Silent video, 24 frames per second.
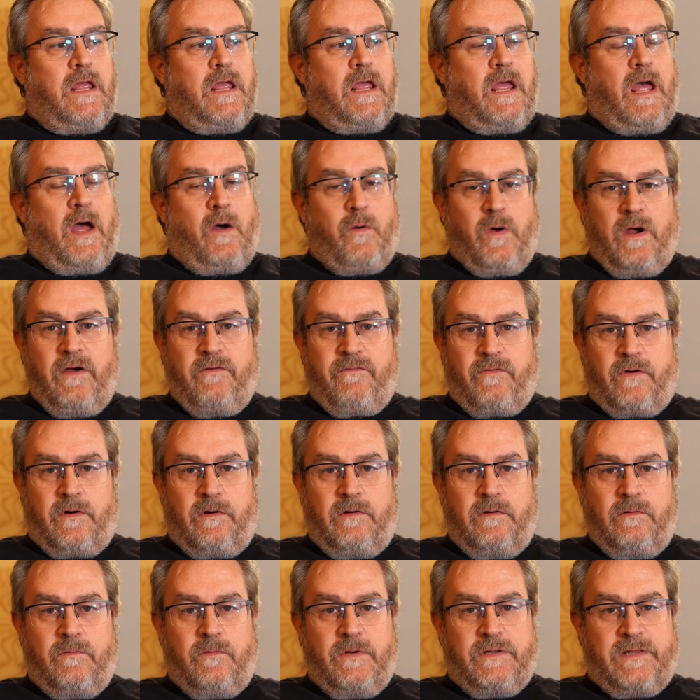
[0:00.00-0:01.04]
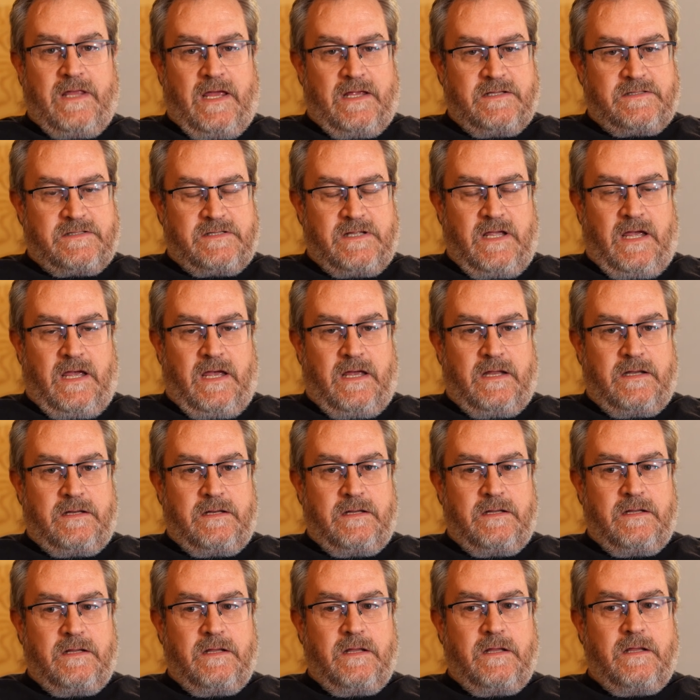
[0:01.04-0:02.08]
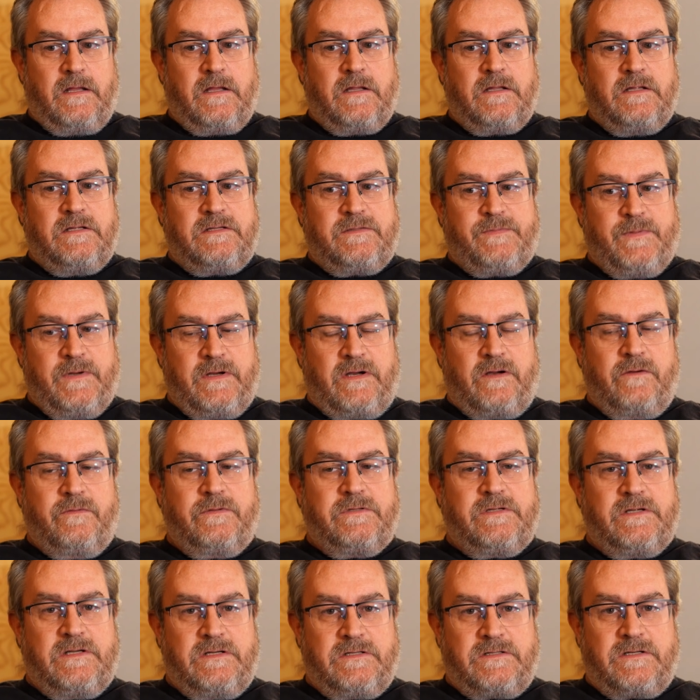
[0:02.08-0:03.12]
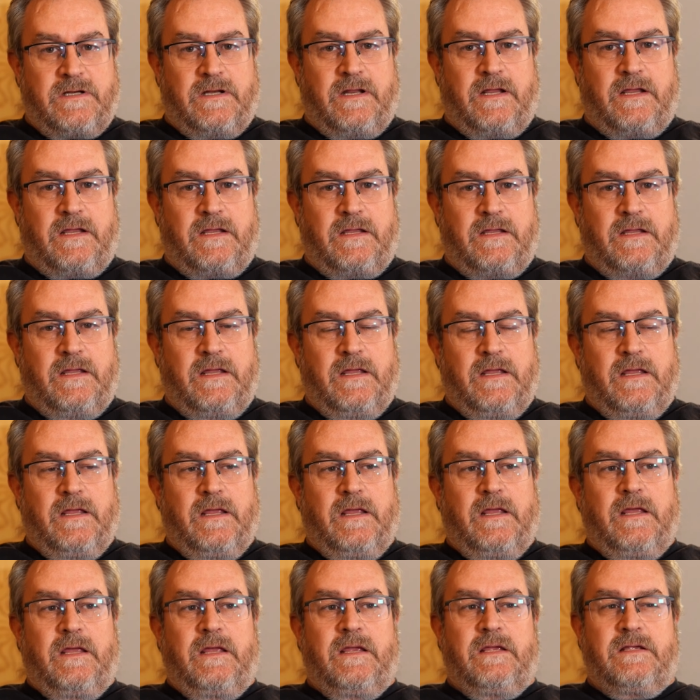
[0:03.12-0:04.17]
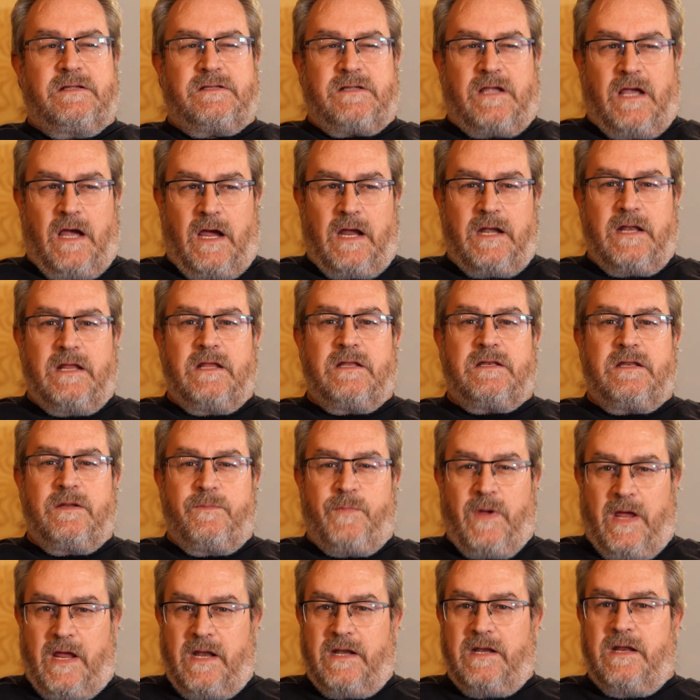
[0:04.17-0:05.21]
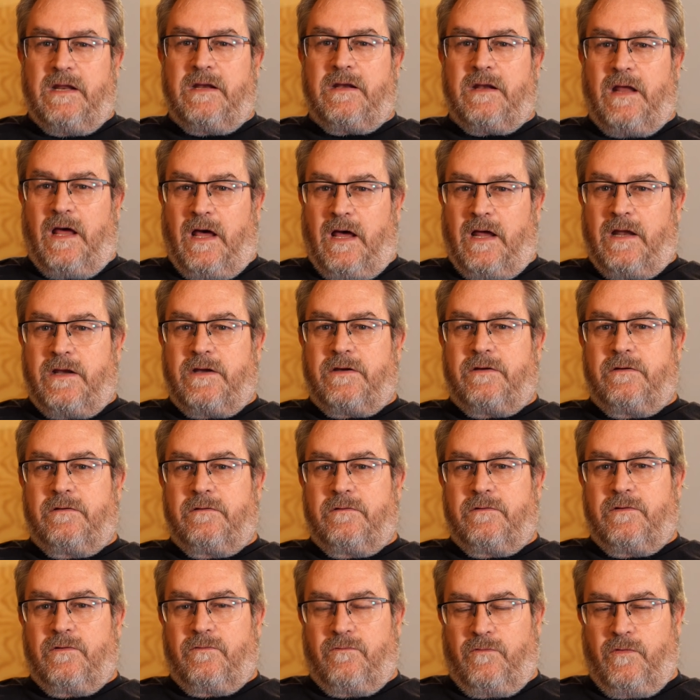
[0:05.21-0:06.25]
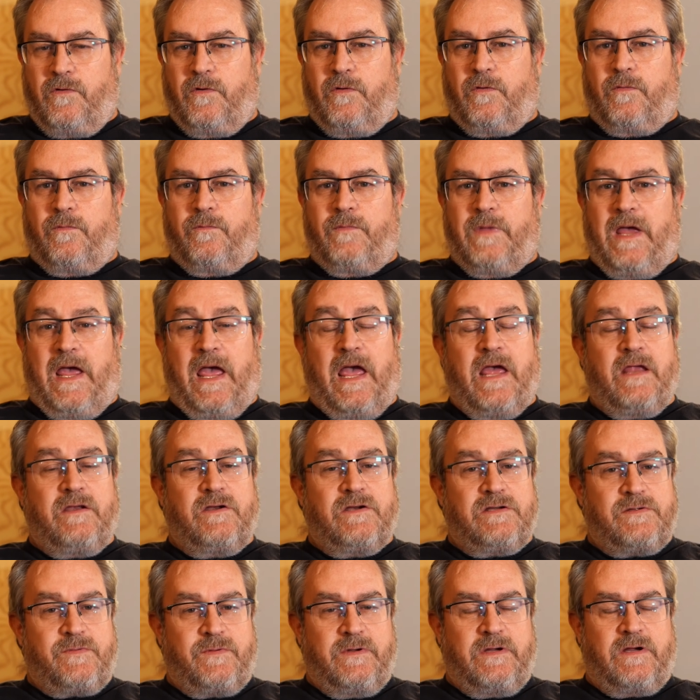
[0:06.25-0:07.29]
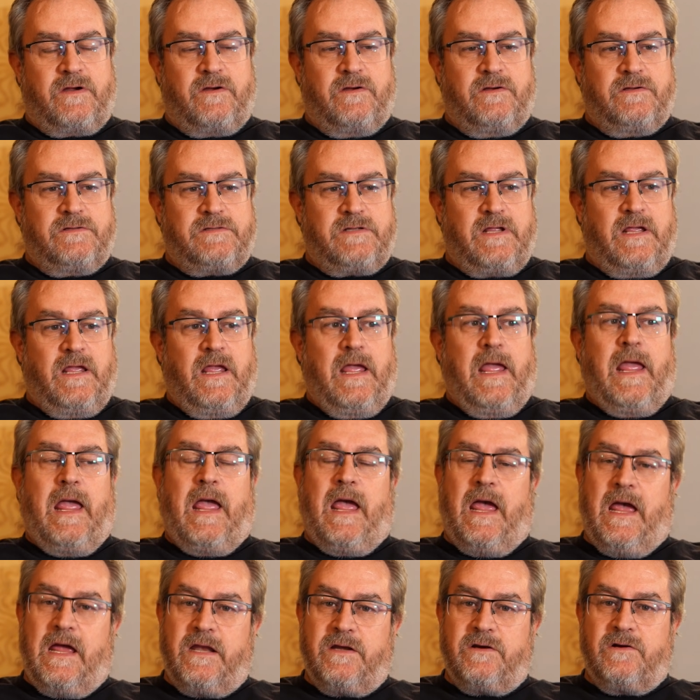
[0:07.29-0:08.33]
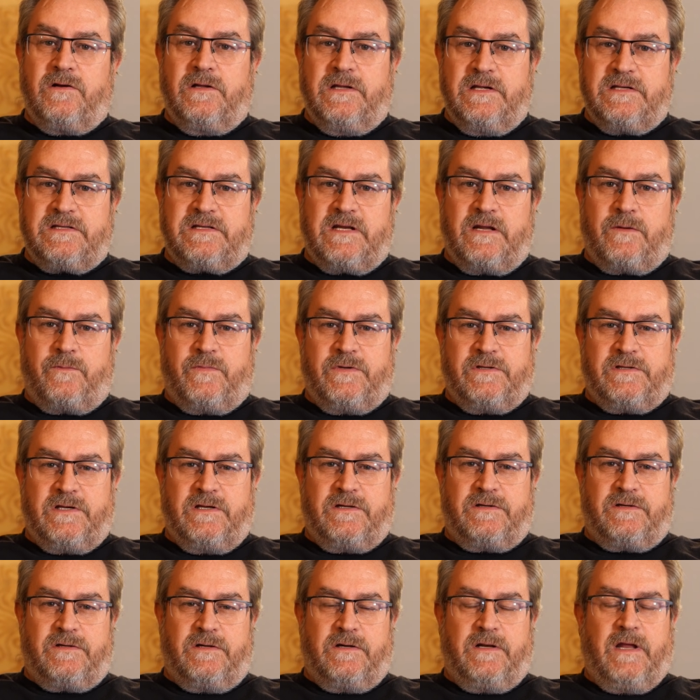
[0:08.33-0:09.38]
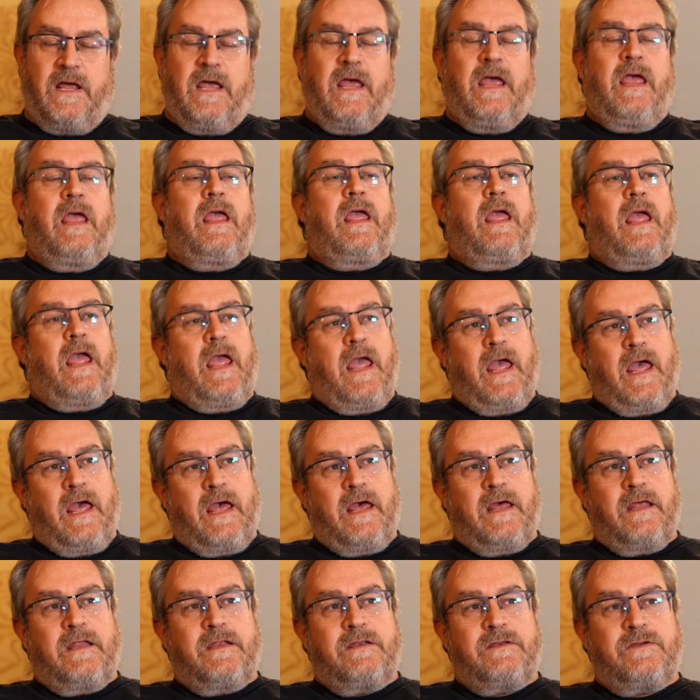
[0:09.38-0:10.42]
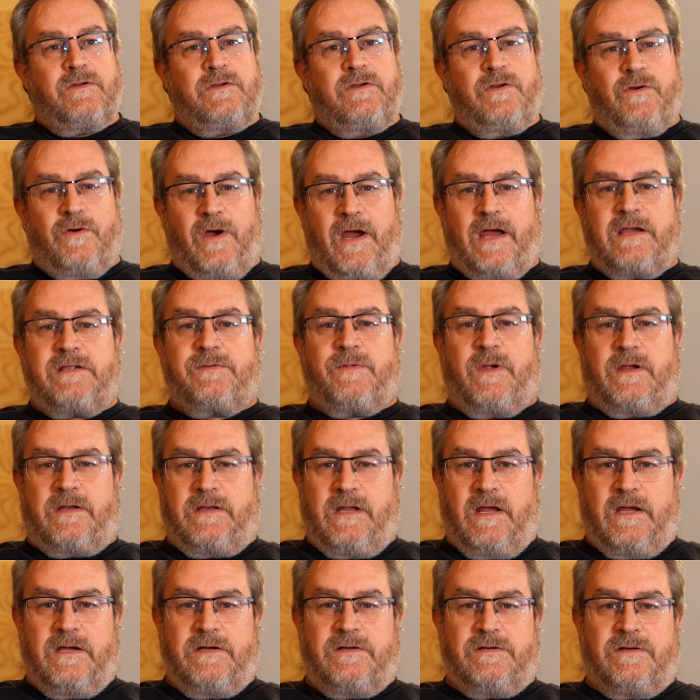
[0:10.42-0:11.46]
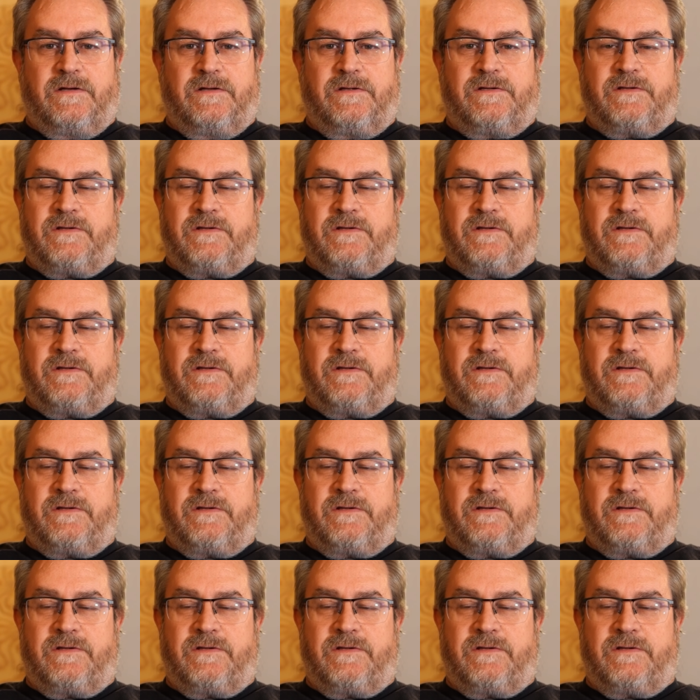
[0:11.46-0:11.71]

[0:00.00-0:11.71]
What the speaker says: However, with that said, speaker positioning is kind of dependent on your room and your speakers and your listening position and your expectations.